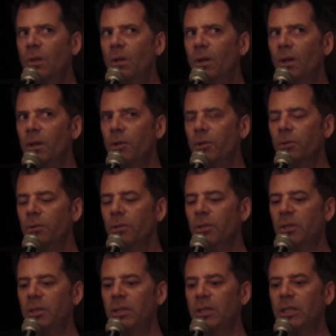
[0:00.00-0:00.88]

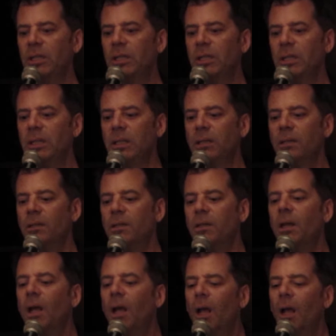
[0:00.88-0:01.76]
Interesting.
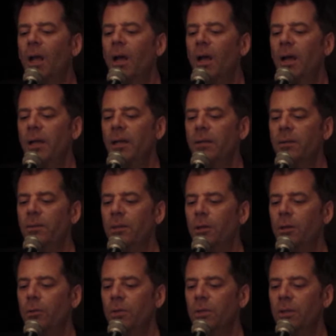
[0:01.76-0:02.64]
I held the
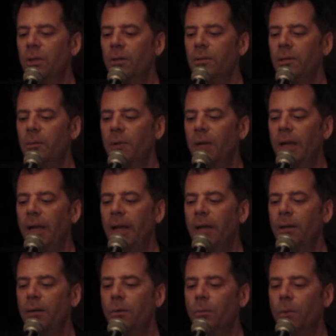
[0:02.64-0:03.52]
croissant in my
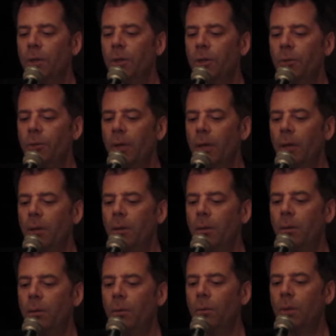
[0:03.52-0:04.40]
hand, wondering
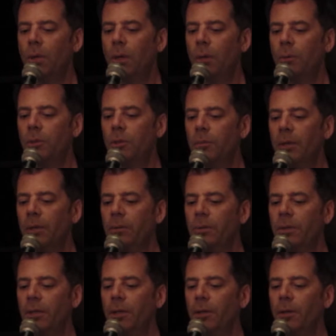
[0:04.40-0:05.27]
what I was about
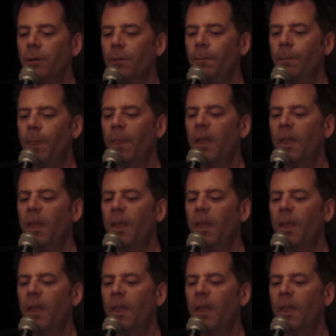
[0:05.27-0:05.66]
to hear.